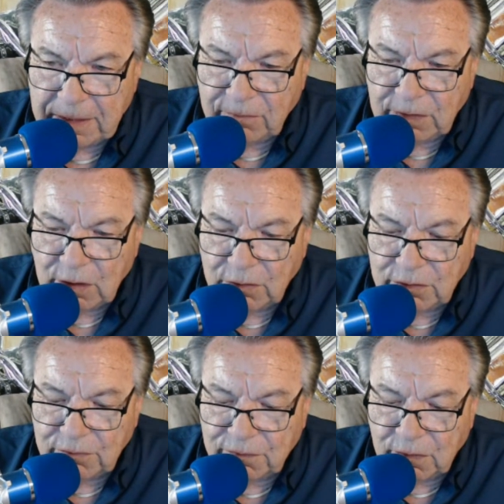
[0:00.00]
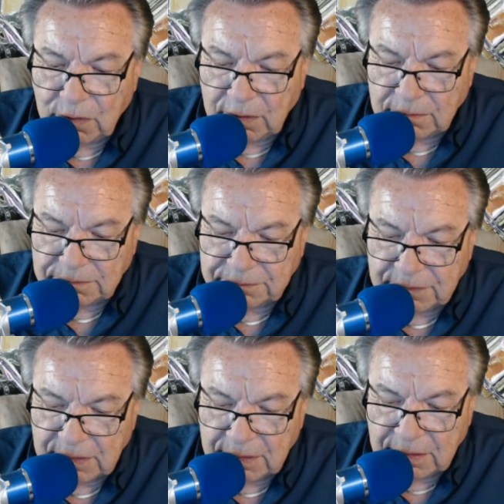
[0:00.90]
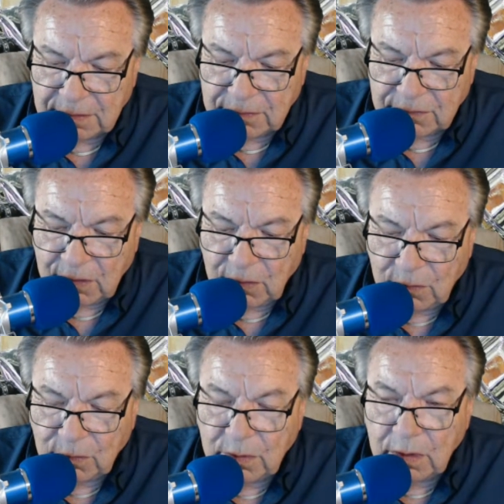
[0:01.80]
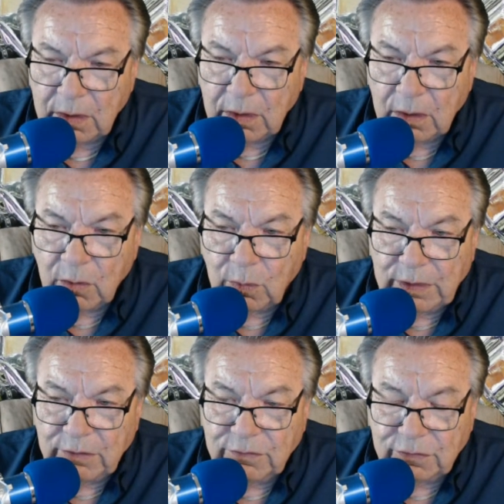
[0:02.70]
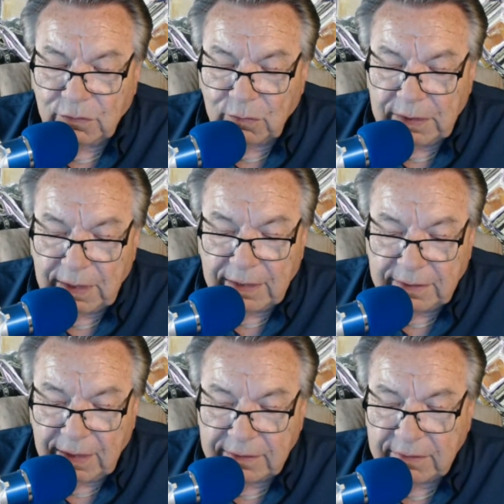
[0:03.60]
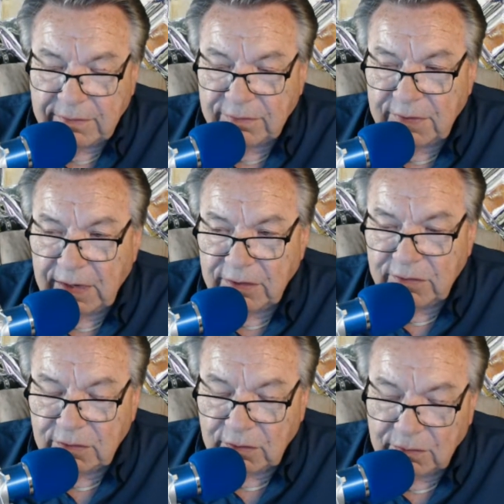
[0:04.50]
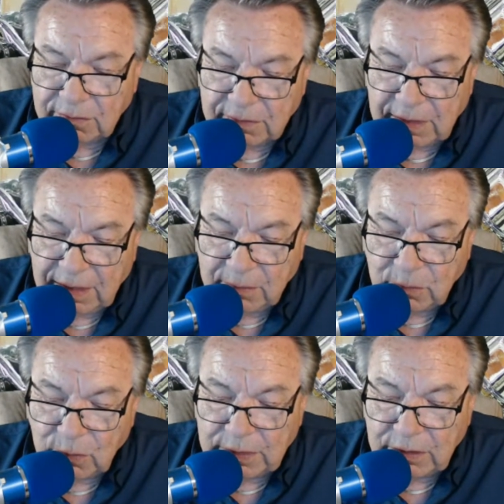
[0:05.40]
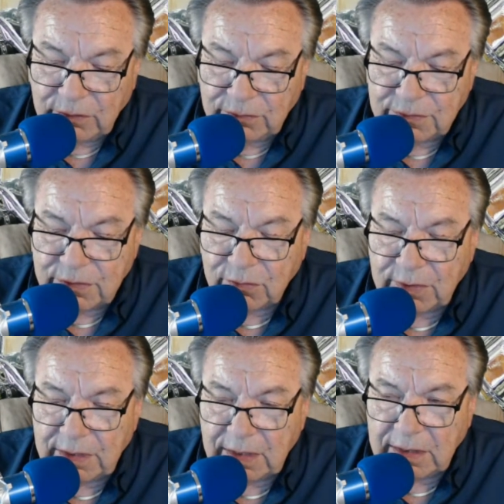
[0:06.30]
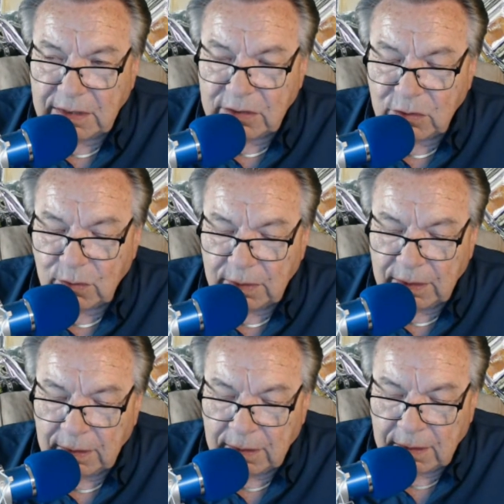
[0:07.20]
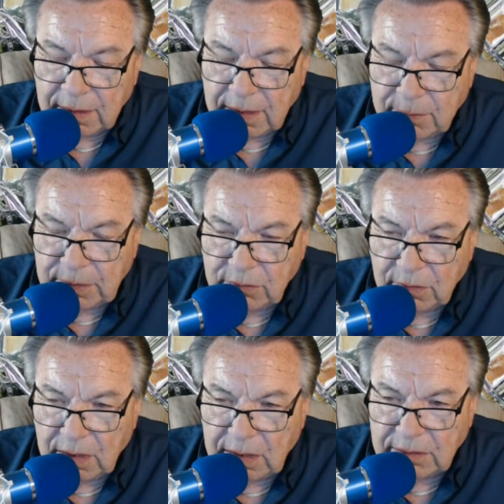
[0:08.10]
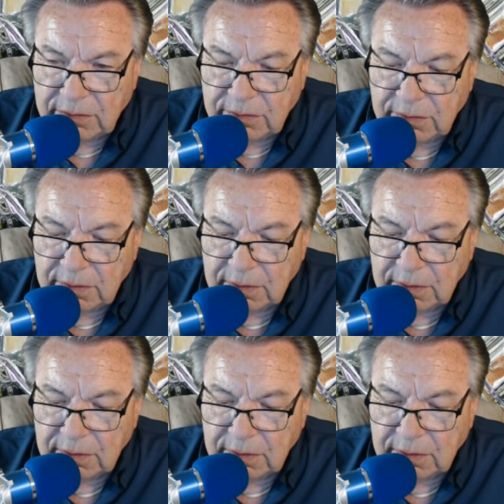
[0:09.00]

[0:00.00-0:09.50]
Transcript: if you go too far. So we used at that stage of the game, we used 392 Hemi rods,